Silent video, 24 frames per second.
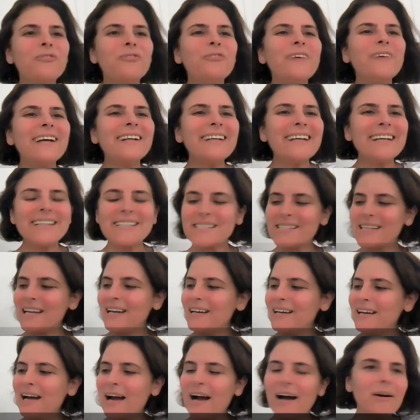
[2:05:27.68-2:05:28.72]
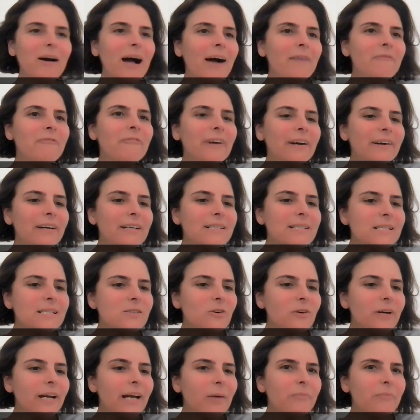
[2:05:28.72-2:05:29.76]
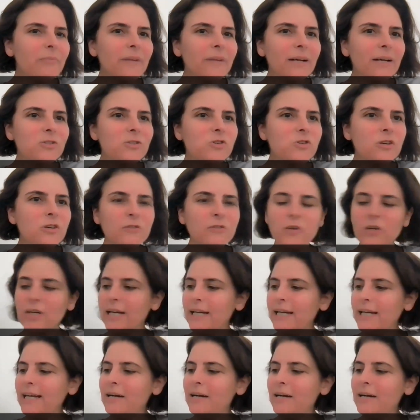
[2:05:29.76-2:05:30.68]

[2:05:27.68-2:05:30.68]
Felix, I'm very sorry, I'm not sure if you can hear me.